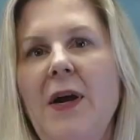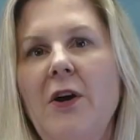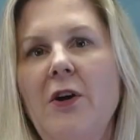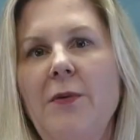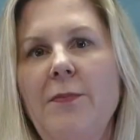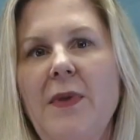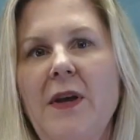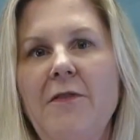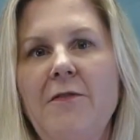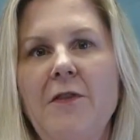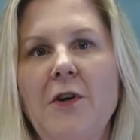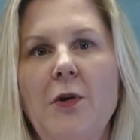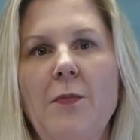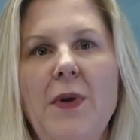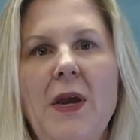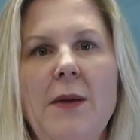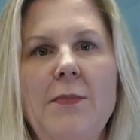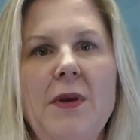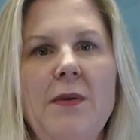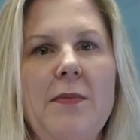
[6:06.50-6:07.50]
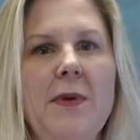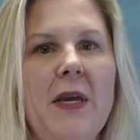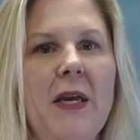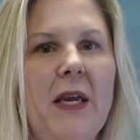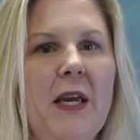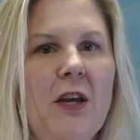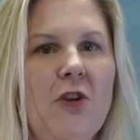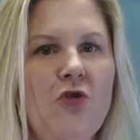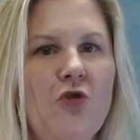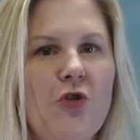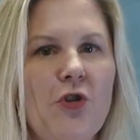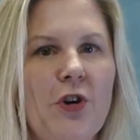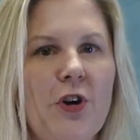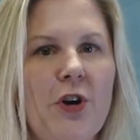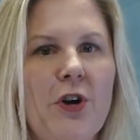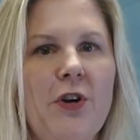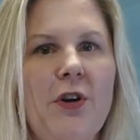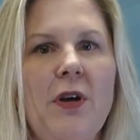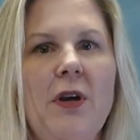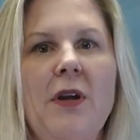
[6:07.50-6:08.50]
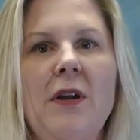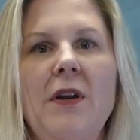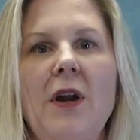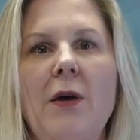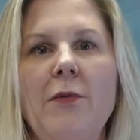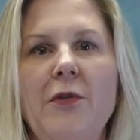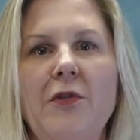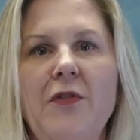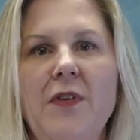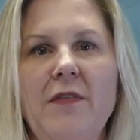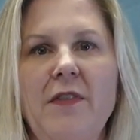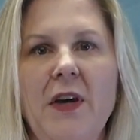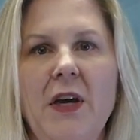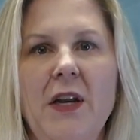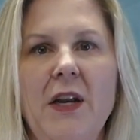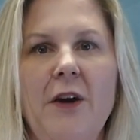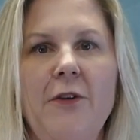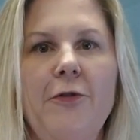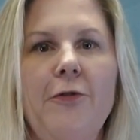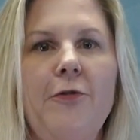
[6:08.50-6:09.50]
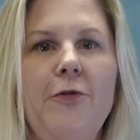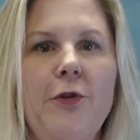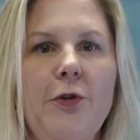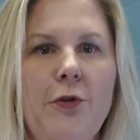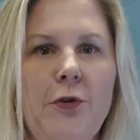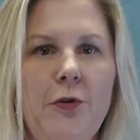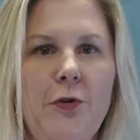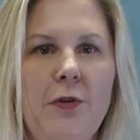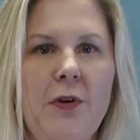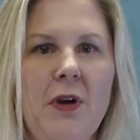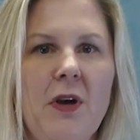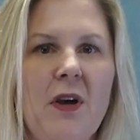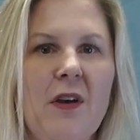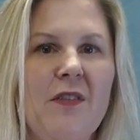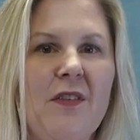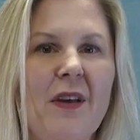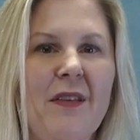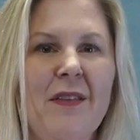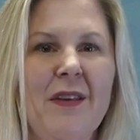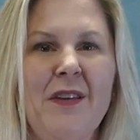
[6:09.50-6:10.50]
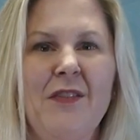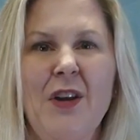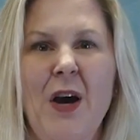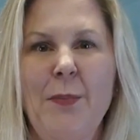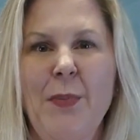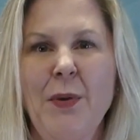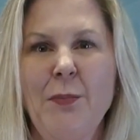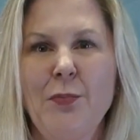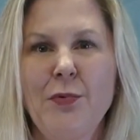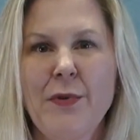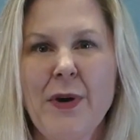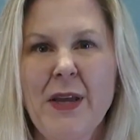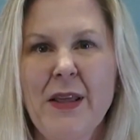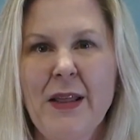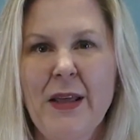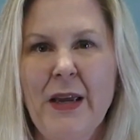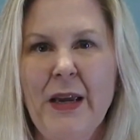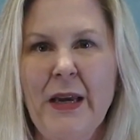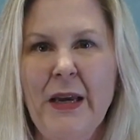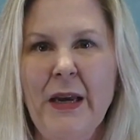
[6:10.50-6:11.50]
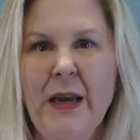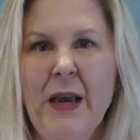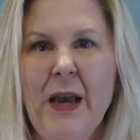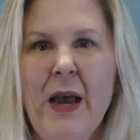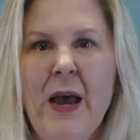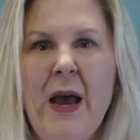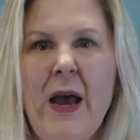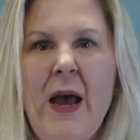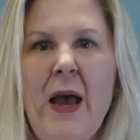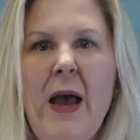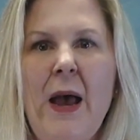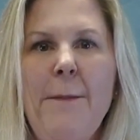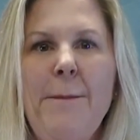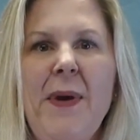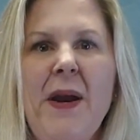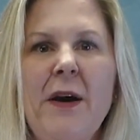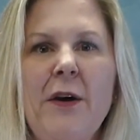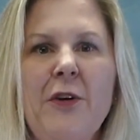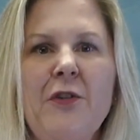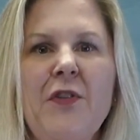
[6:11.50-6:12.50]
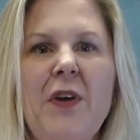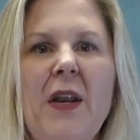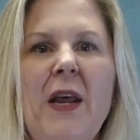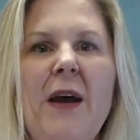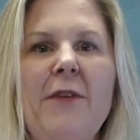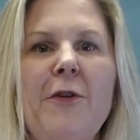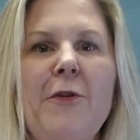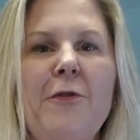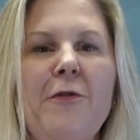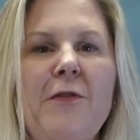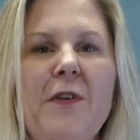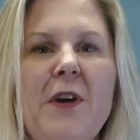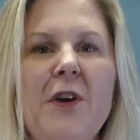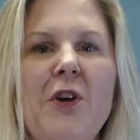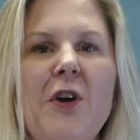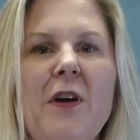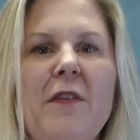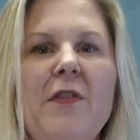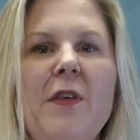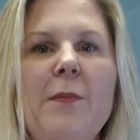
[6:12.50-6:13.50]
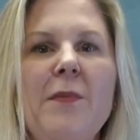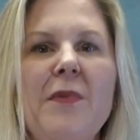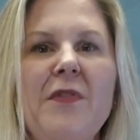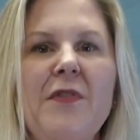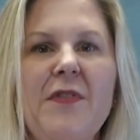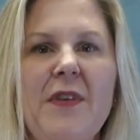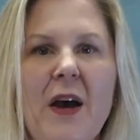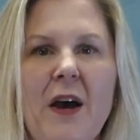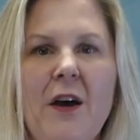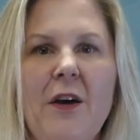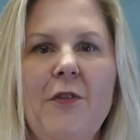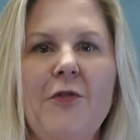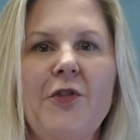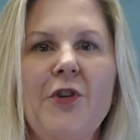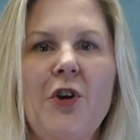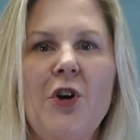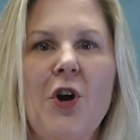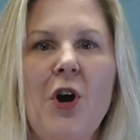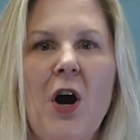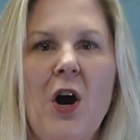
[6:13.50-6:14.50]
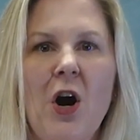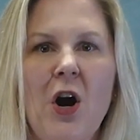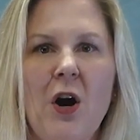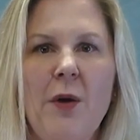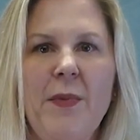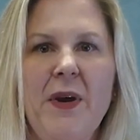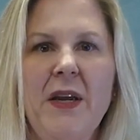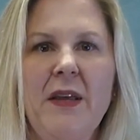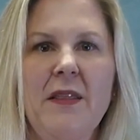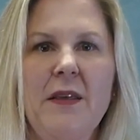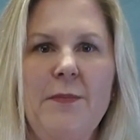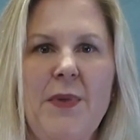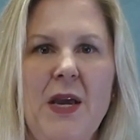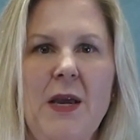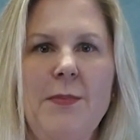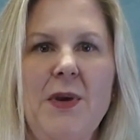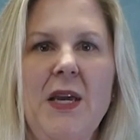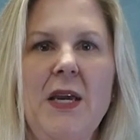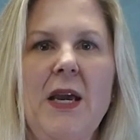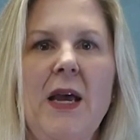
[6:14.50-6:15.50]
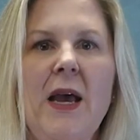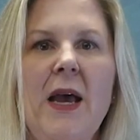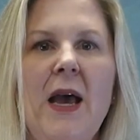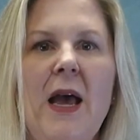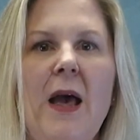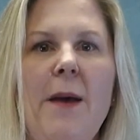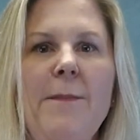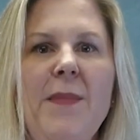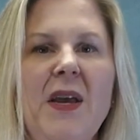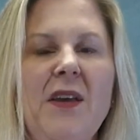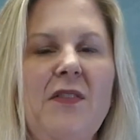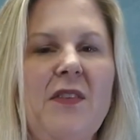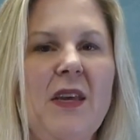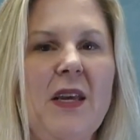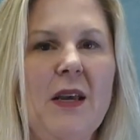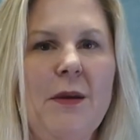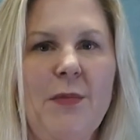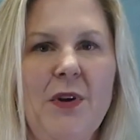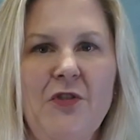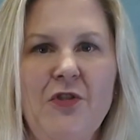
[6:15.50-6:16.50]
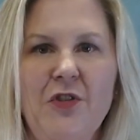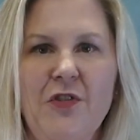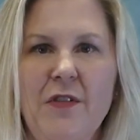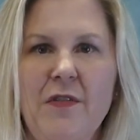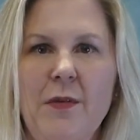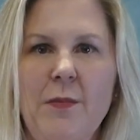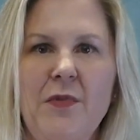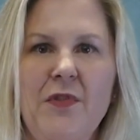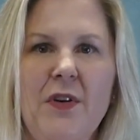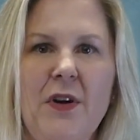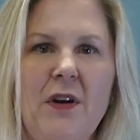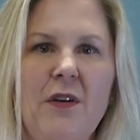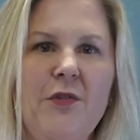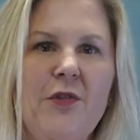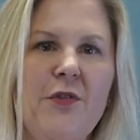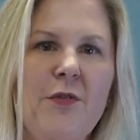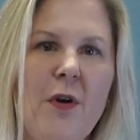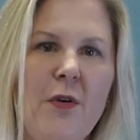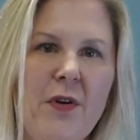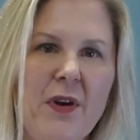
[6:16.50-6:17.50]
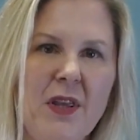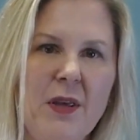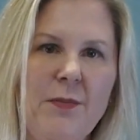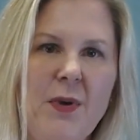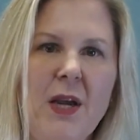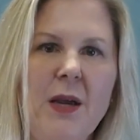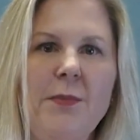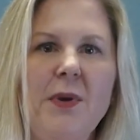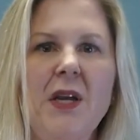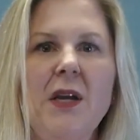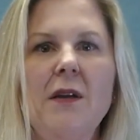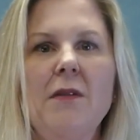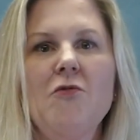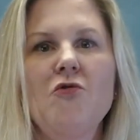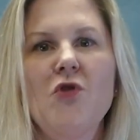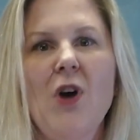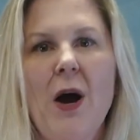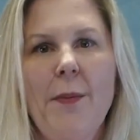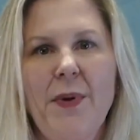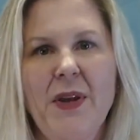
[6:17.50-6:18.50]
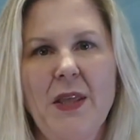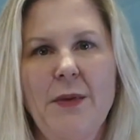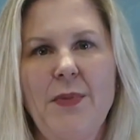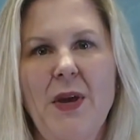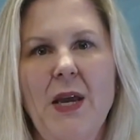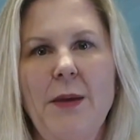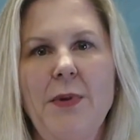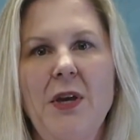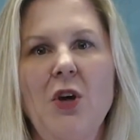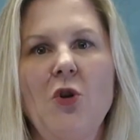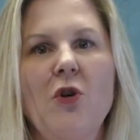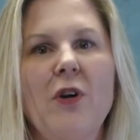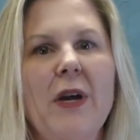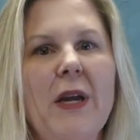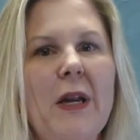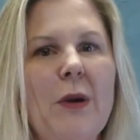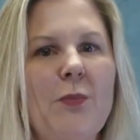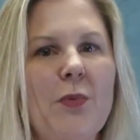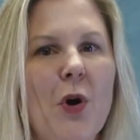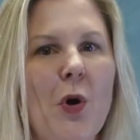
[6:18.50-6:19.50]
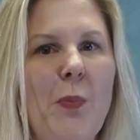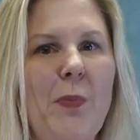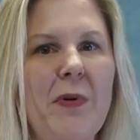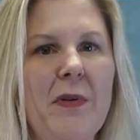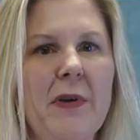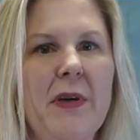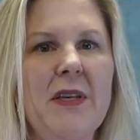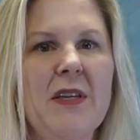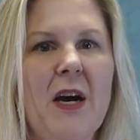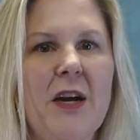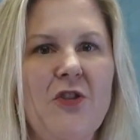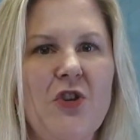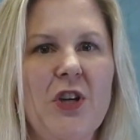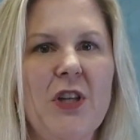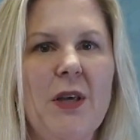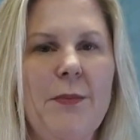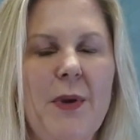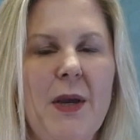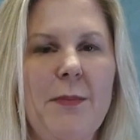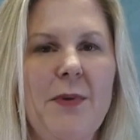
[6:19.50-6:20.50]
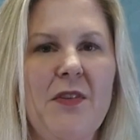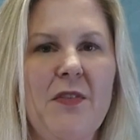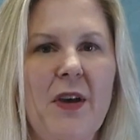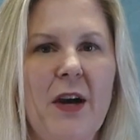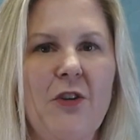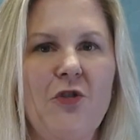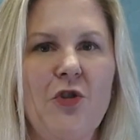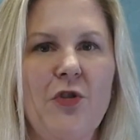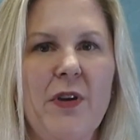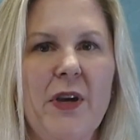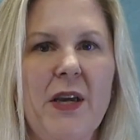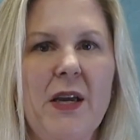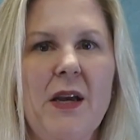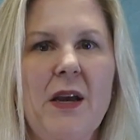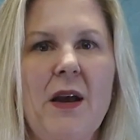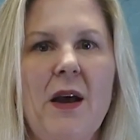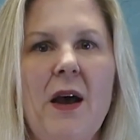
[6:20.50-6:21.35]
parent may fear baby being injured, not receiving enough food, suddenly stopping breathing, and parents can have a fear of themselves harming the baby and may see images of themselves throwing the baby, dropping the baby, or inappropriately touching the baby sexually.